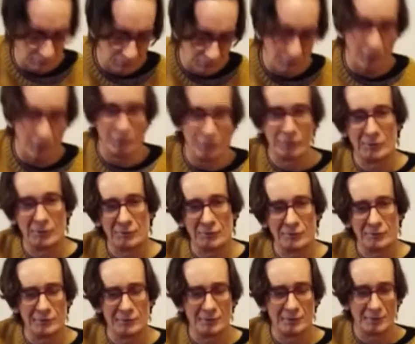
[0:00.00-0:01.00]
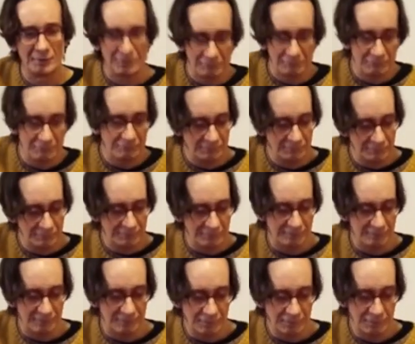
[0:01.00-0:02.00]
always referencing that
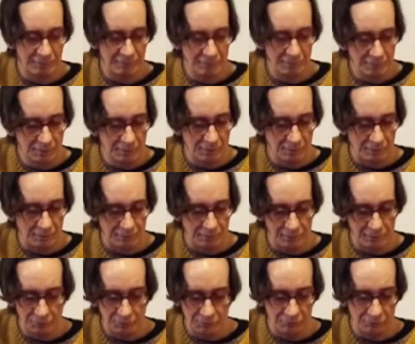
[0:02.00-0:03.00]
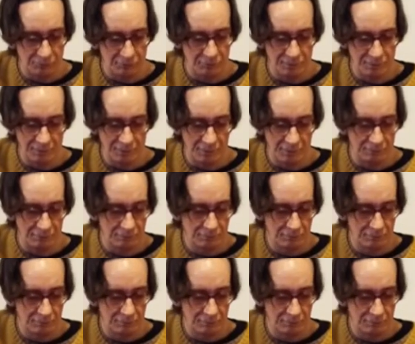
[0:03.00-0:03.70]
C, and then you move to a D.